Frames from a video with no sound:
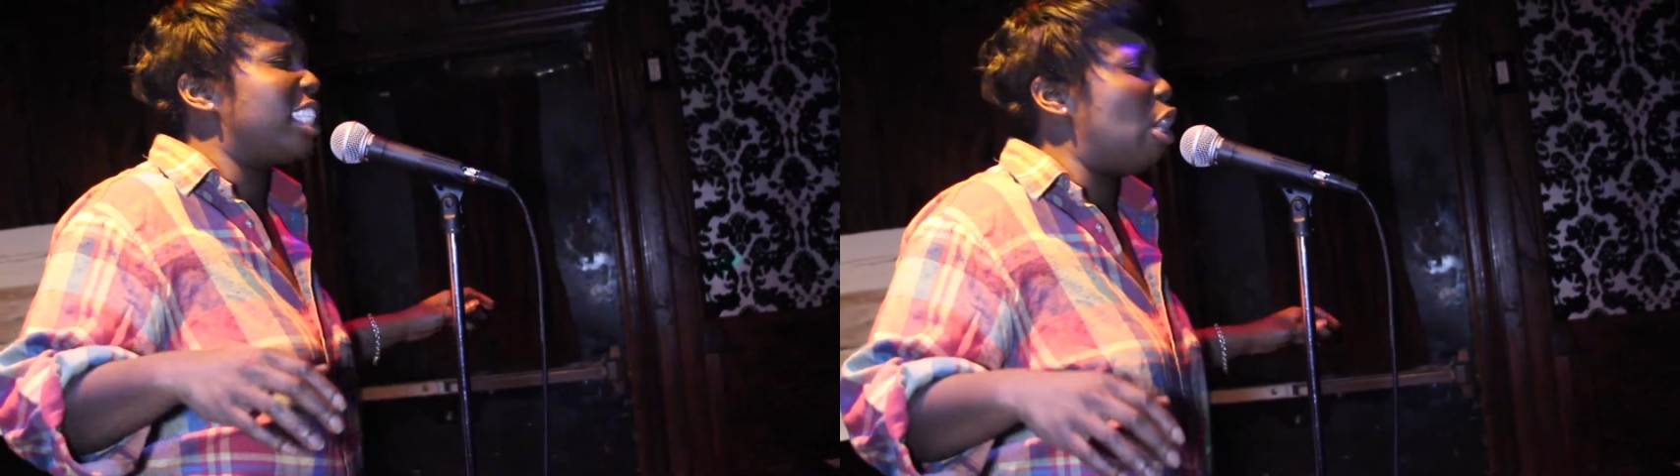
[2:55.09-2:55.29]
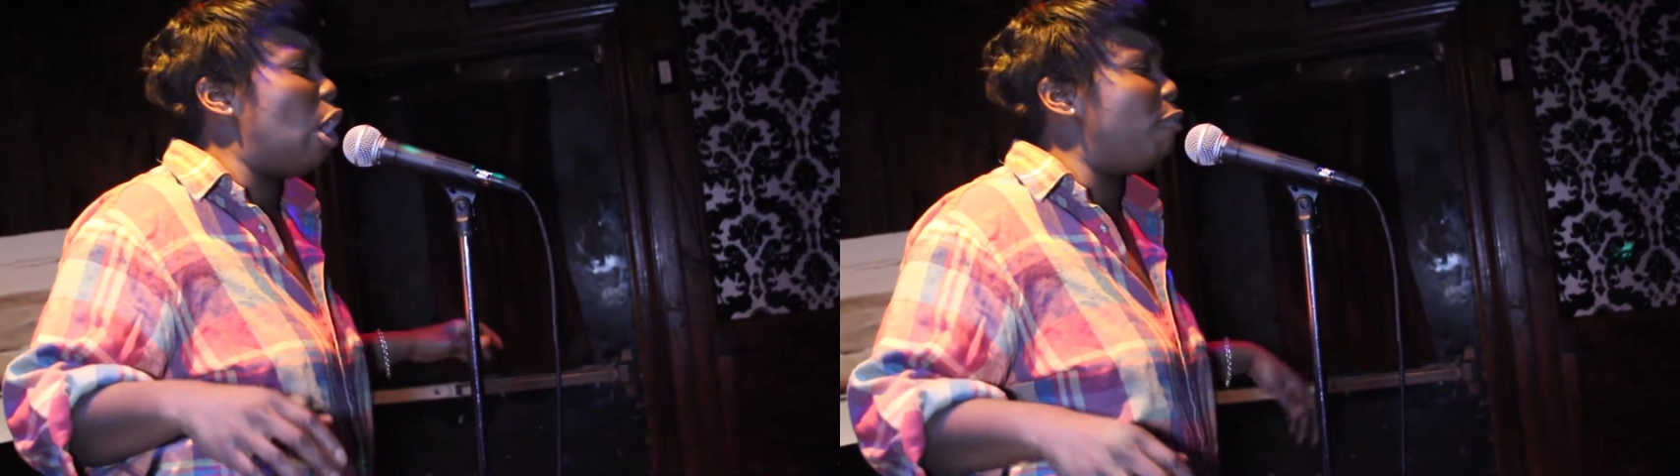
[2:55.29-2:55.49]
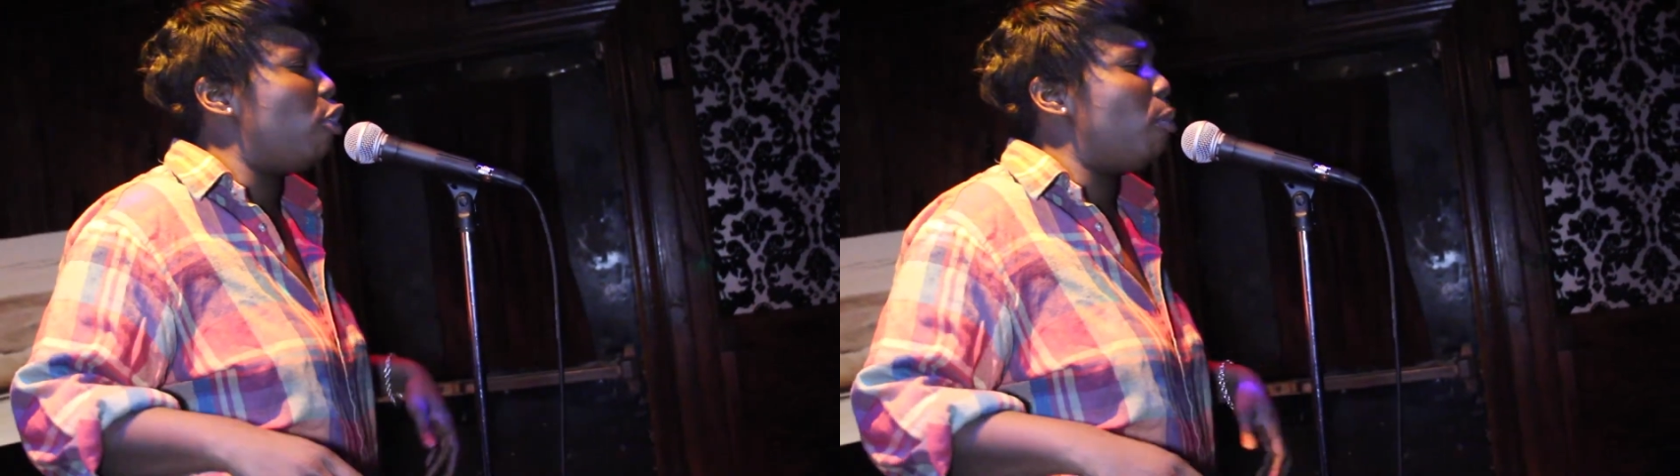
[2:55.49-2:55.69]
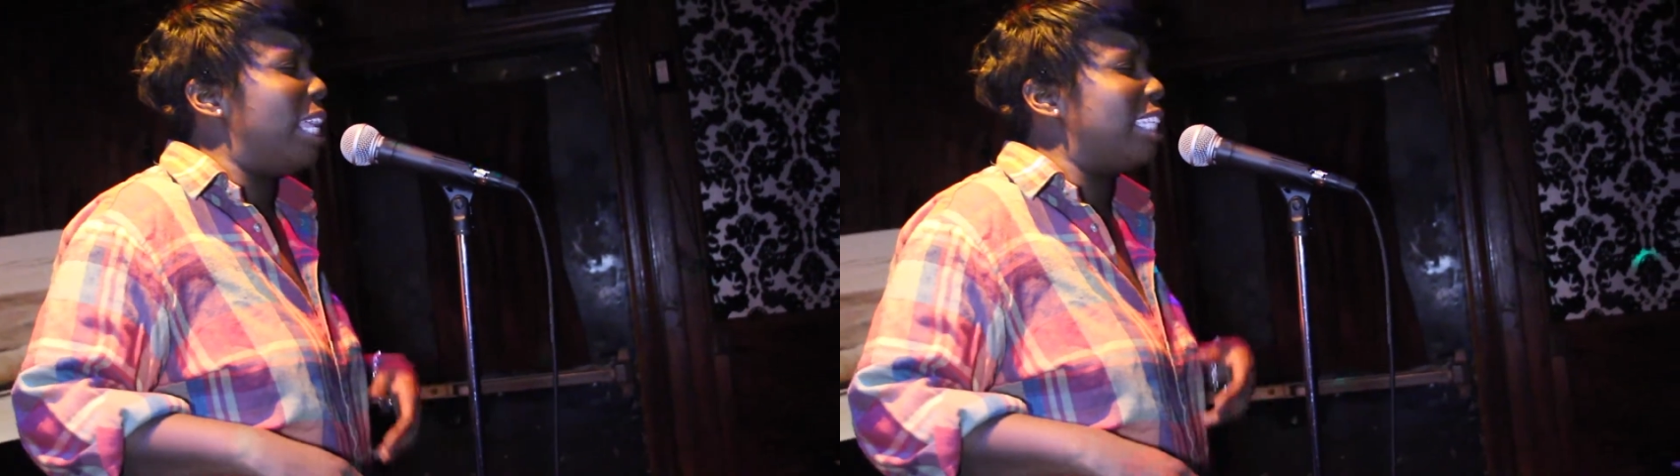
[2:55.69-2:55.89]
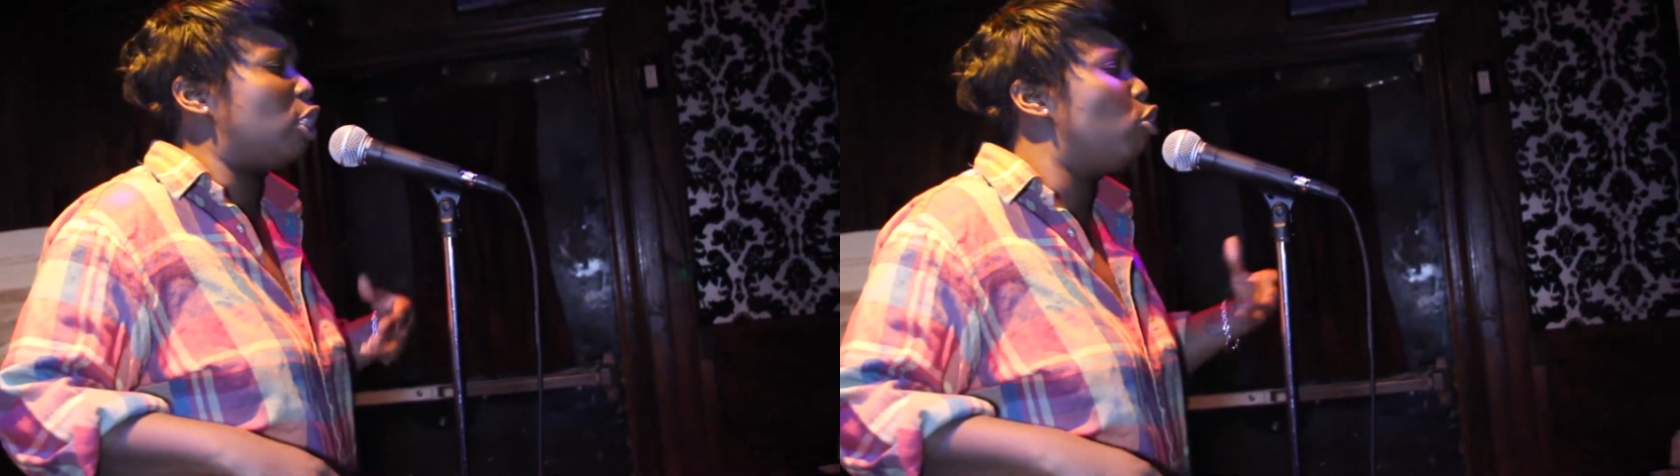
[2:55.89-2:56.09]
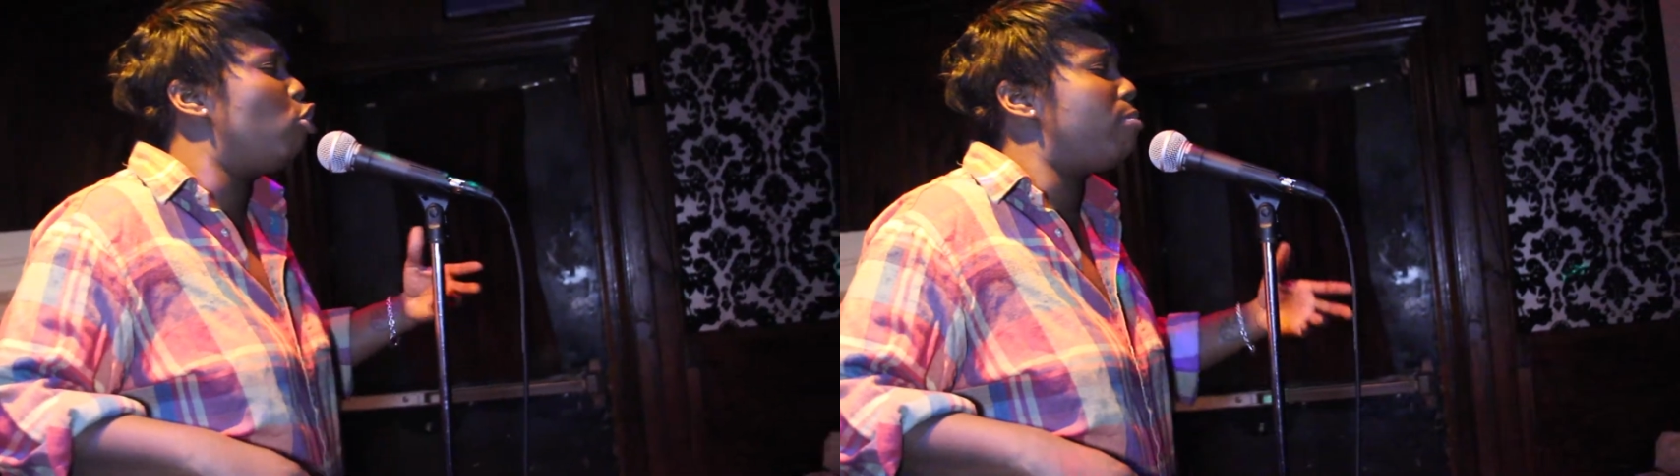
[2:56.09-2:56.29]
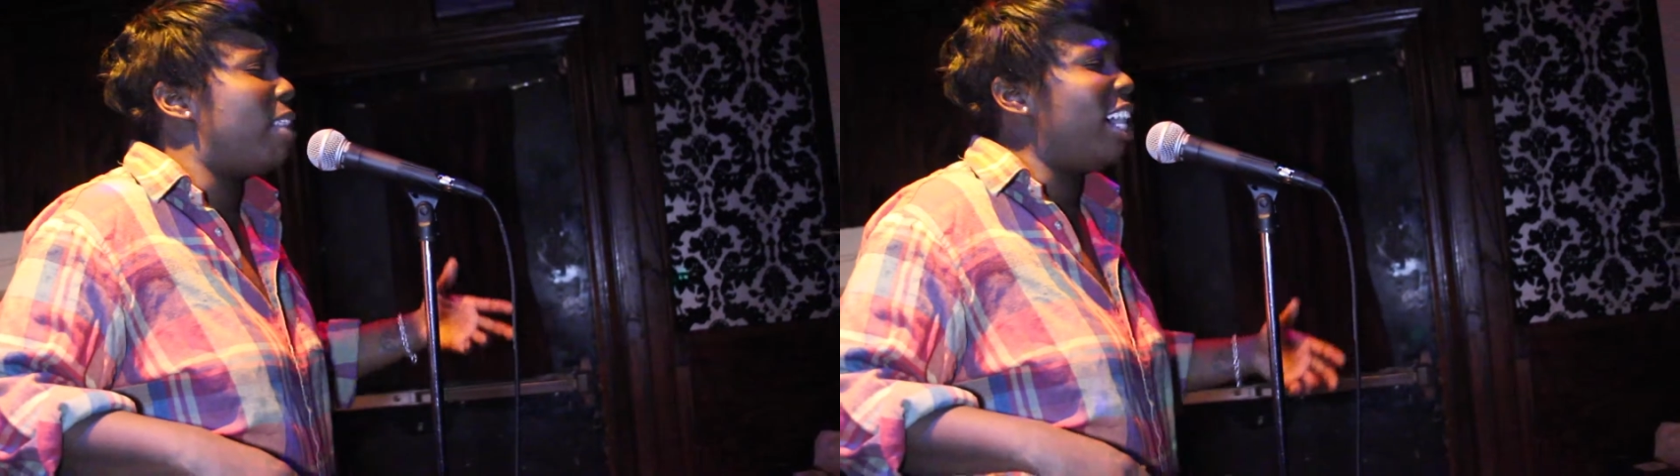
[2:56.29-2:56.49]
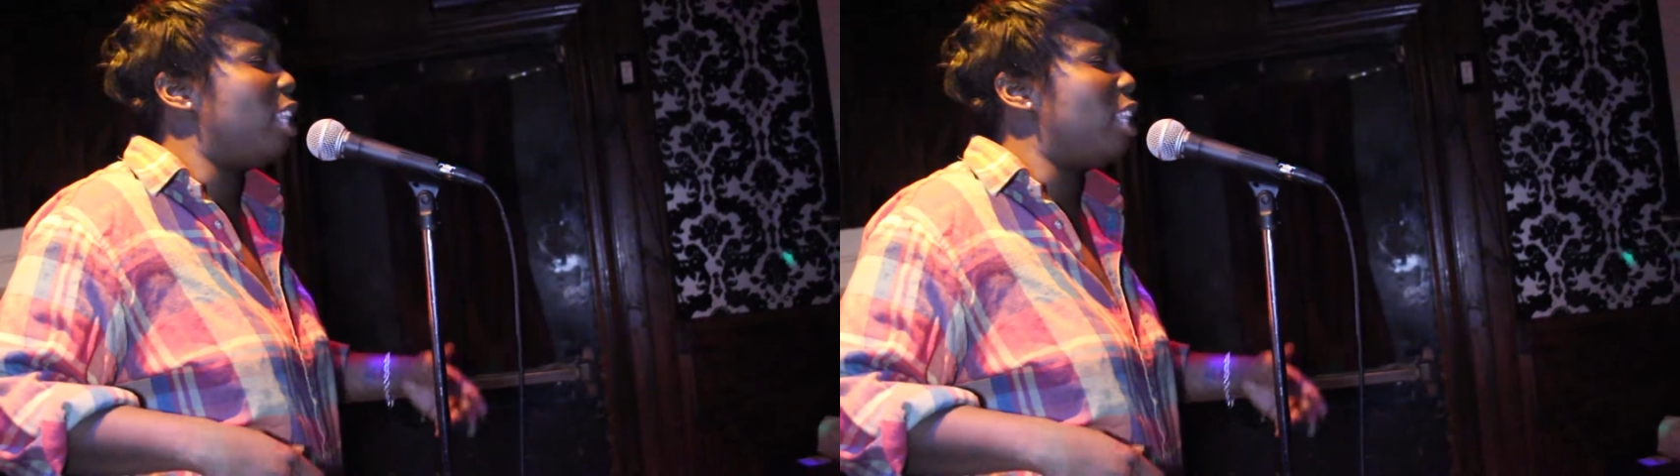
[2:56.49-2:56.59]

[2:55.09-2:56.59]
is an art form that soothes my